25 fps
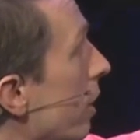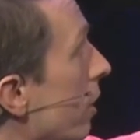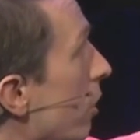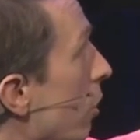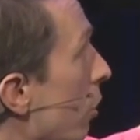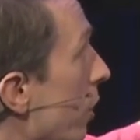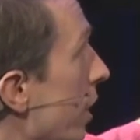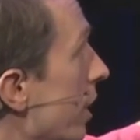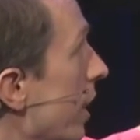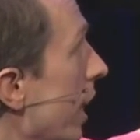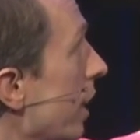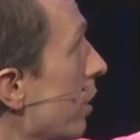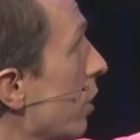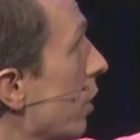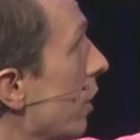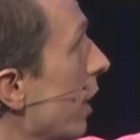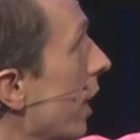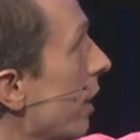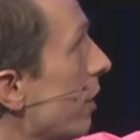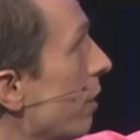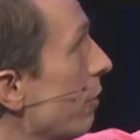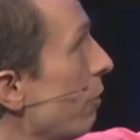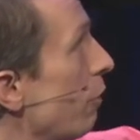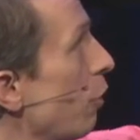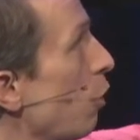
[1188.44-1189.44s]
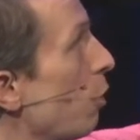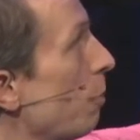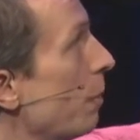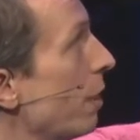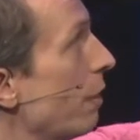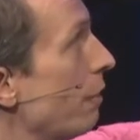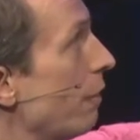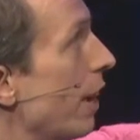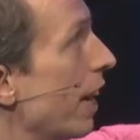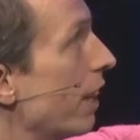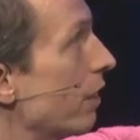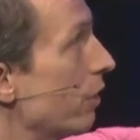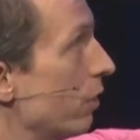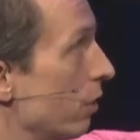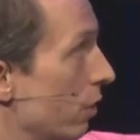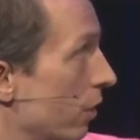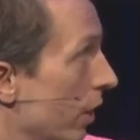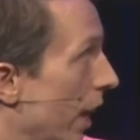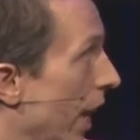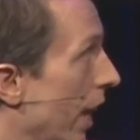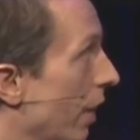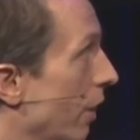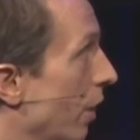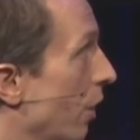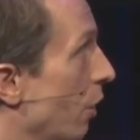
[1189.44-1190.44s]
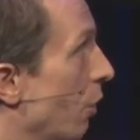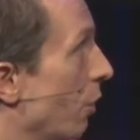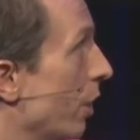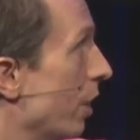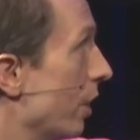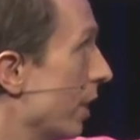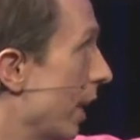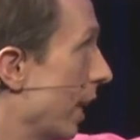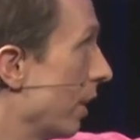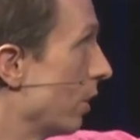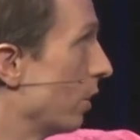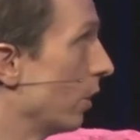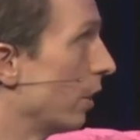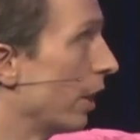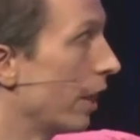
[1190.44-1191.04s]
noise texture, that's informing the vectors, and the noise texture,